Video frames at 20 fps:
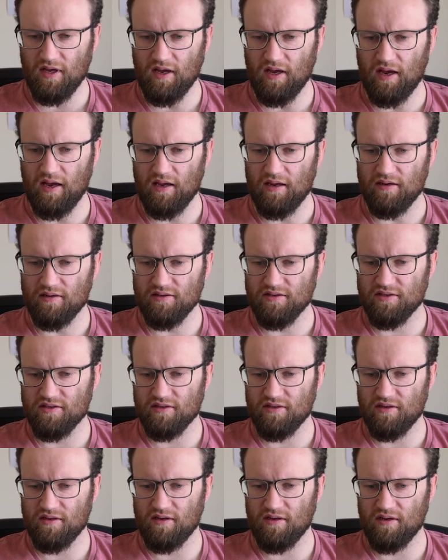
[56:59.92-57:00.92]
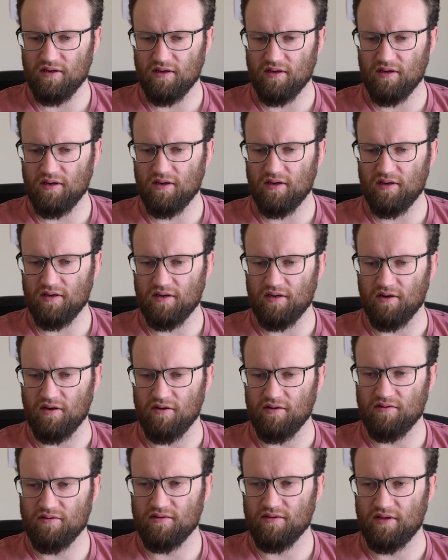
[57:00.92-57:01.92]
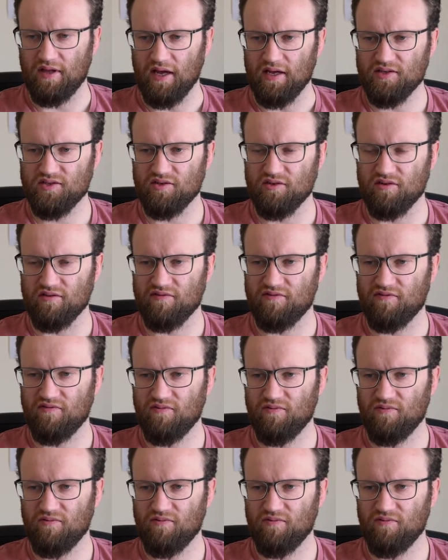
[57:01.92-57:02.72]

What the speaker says: And, that's sort of